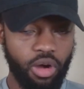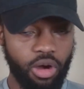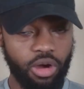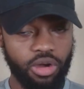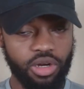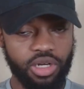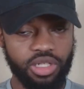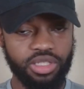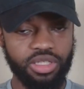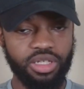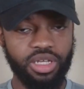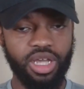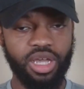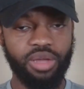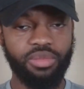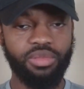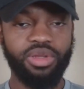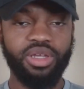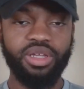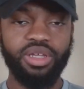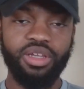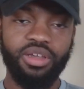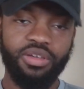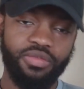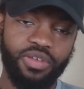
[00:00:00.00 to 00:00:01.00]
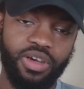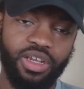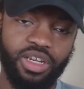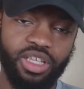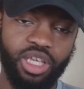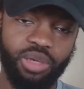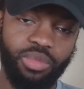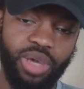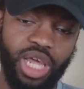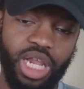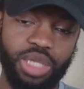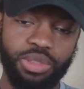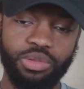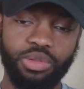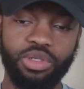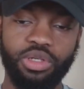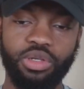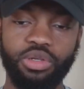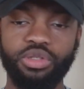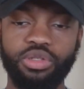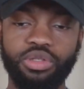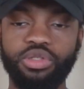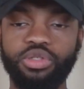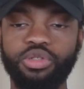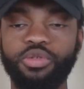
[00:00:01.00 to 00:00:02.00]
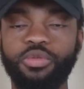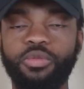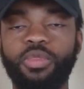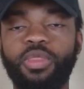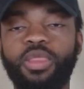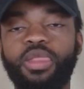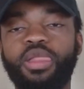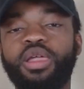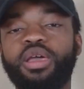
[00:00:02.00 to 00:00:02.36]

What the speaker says: all the time. Finding the balance between those two.